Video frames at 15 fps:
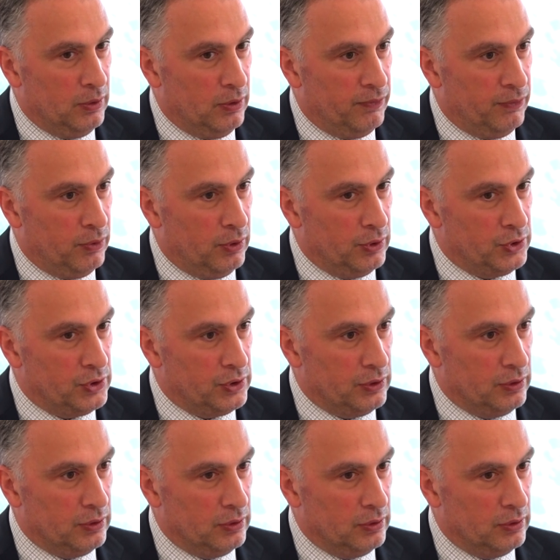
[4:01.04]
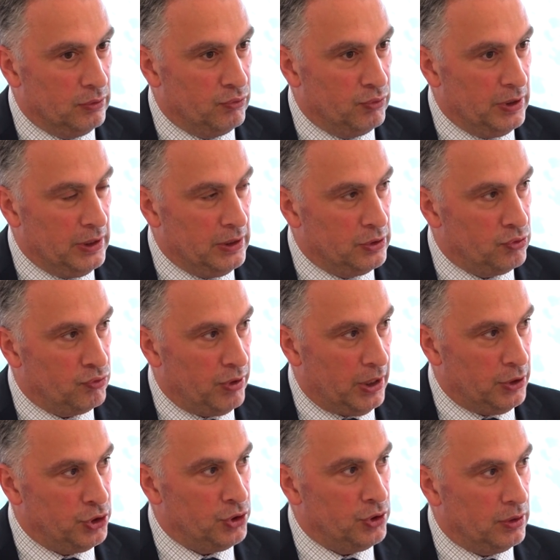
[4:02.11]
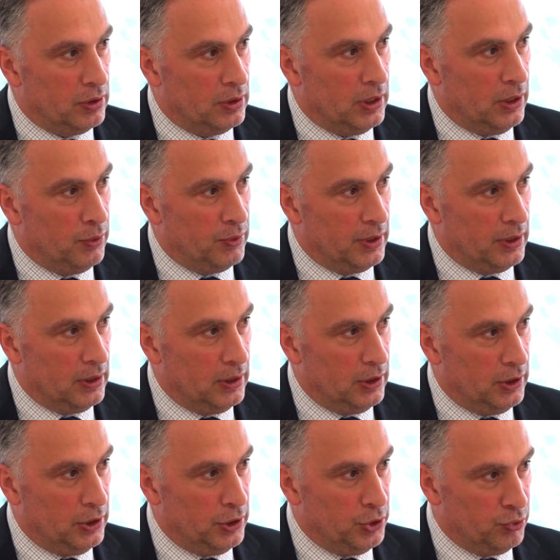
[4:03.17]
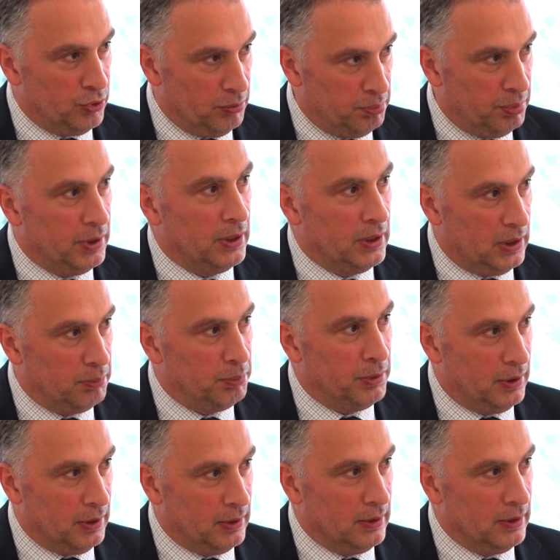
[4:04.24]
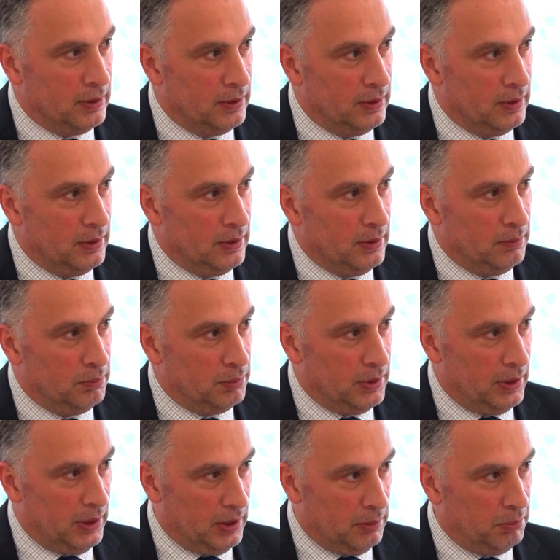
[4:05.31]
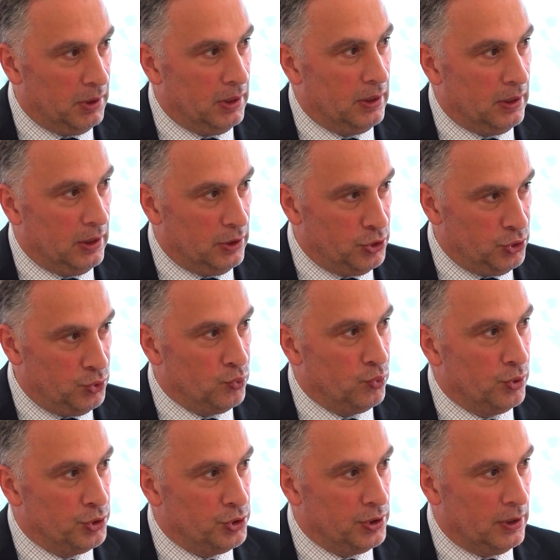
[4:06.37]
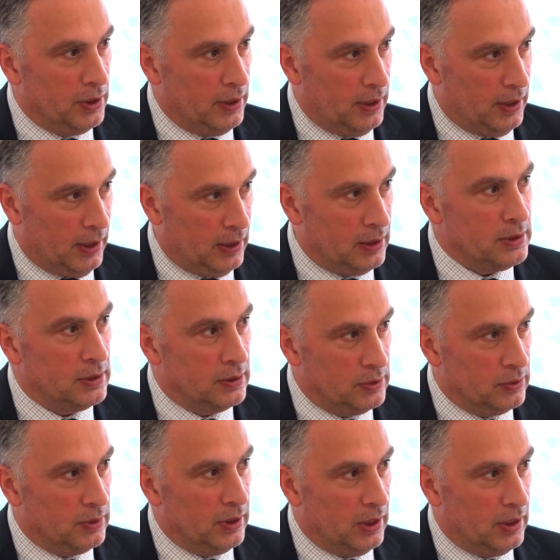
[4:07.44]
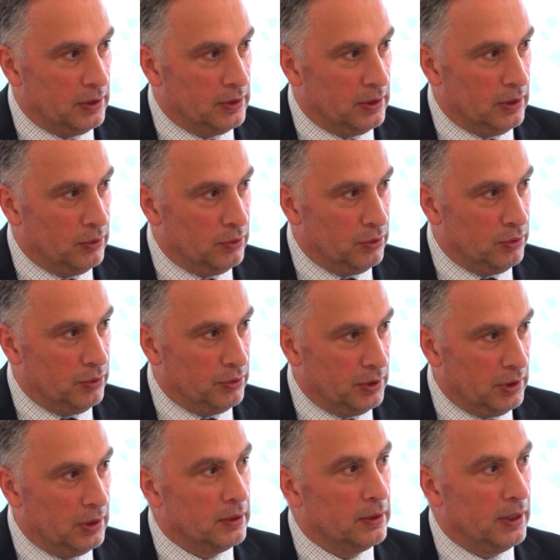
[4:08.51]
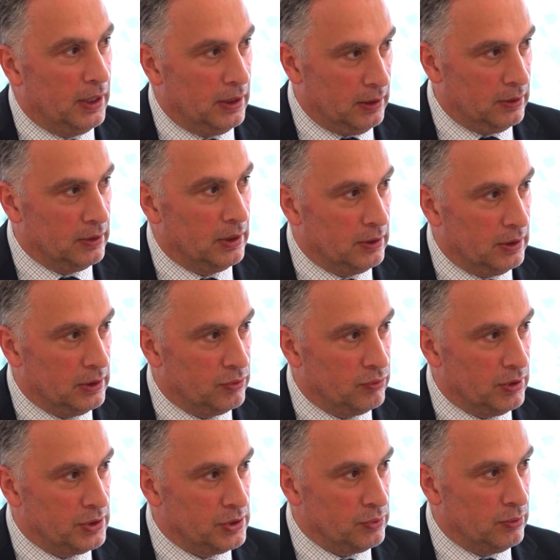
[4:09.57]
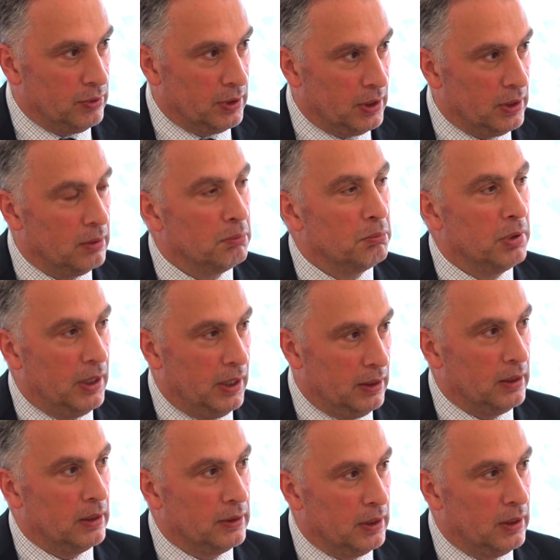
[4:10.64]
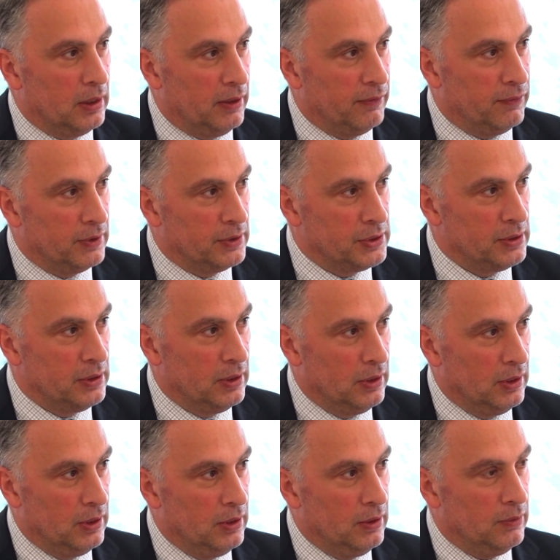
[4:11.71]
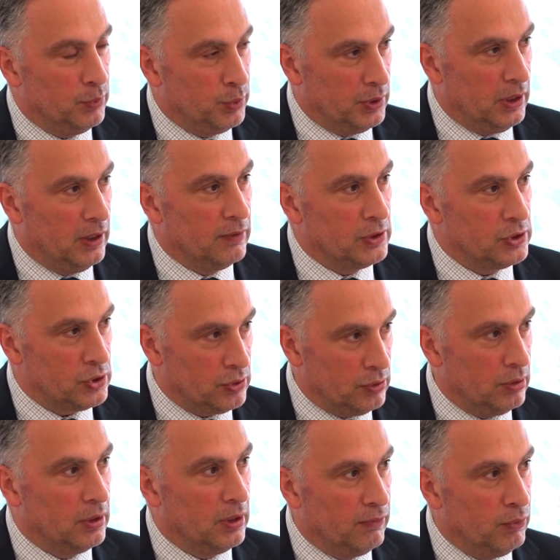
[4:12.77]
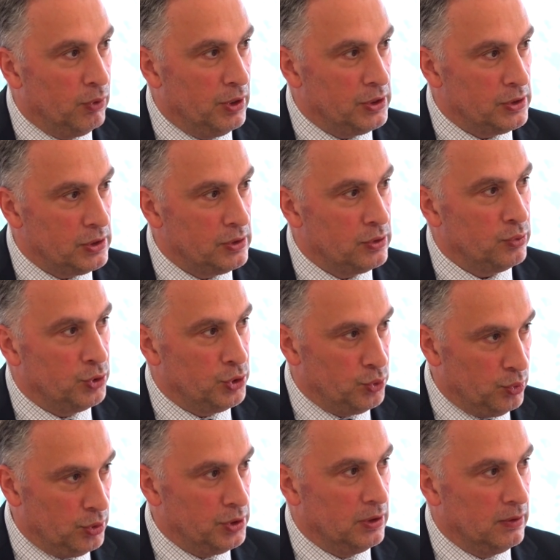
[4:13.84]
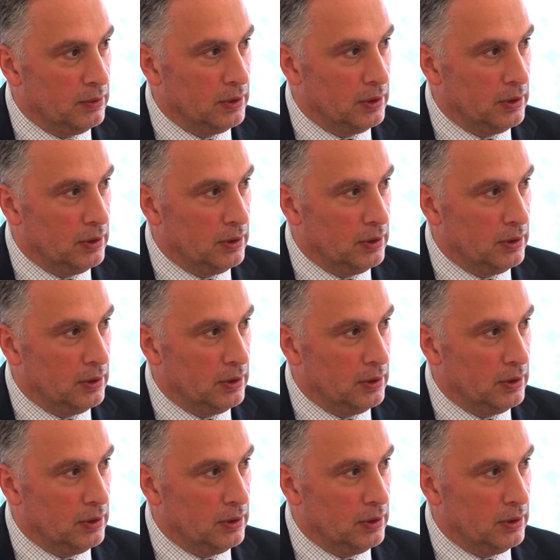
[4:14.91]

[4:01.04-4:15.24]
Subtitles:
of course, re-entrenching our European appeal by Armenia and Georgia acting together or aligning their interests or combining their efforts would give a stronger voice to Georgian